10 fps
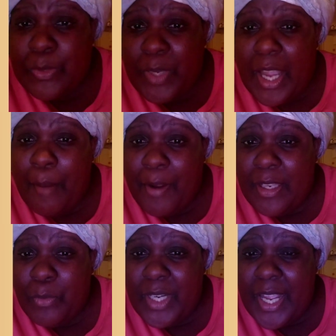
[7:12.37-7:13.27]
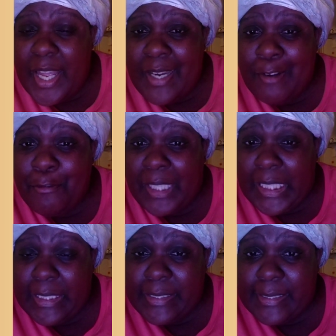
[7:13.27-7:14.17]
week, I probably would have had no
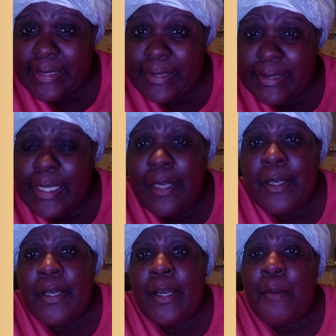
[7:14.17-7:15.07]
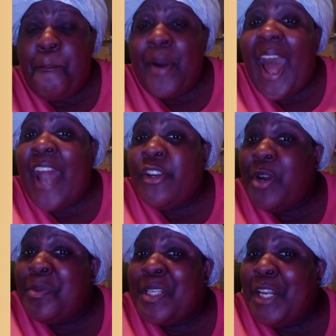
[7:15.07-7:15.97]
flakes. But I knew
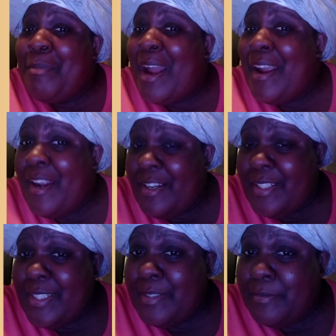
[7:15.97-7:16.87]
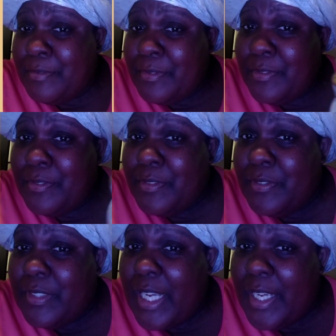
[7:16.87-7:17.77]
I was getting my hair done.
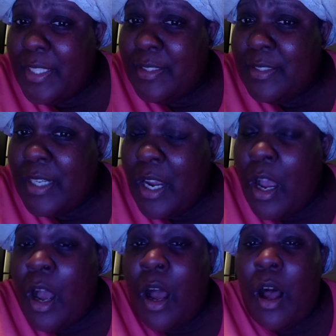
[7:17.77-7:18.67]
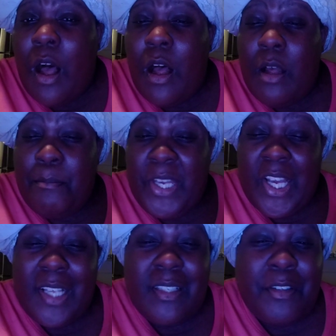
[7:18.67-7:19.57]
And
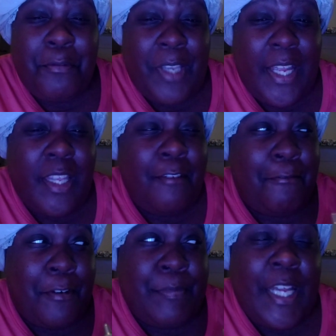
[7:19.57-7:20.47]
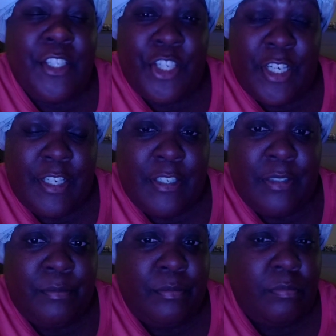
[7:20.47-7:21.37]
because of the flaking from that
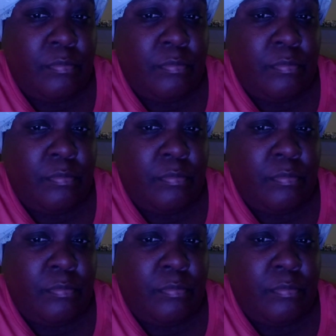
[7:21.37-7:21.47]
gel